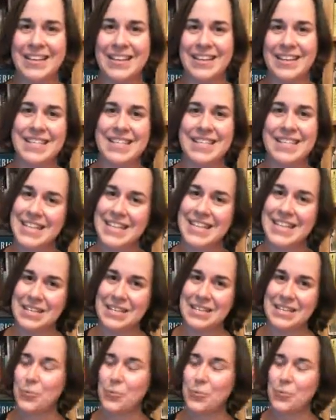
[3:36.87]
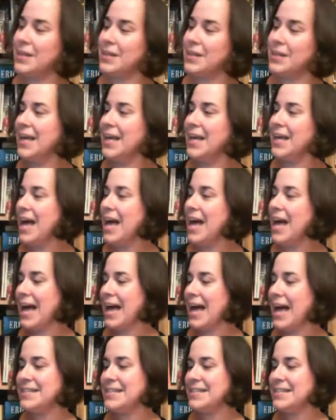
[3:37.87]
He's a Canadian author,
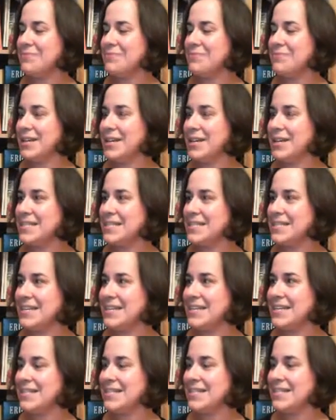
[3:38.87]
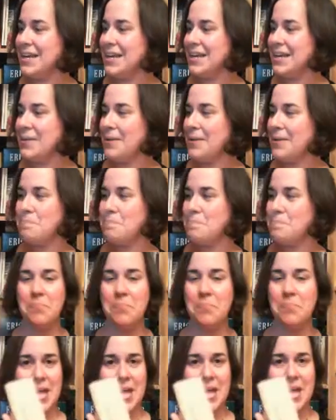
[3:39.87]
and he writes these
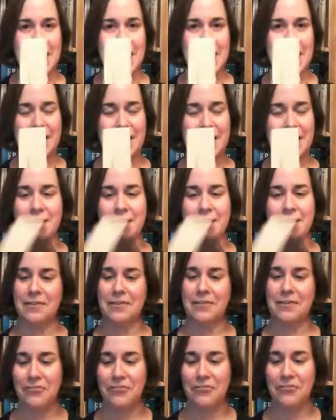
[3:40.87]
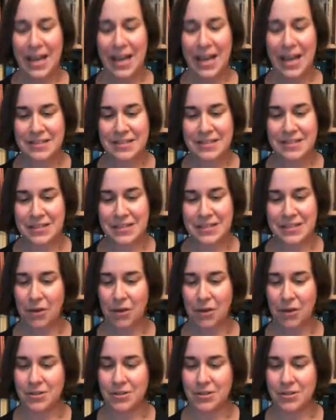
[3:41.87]
big fantasy
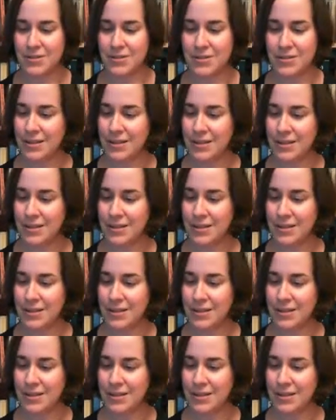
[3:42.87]
novels.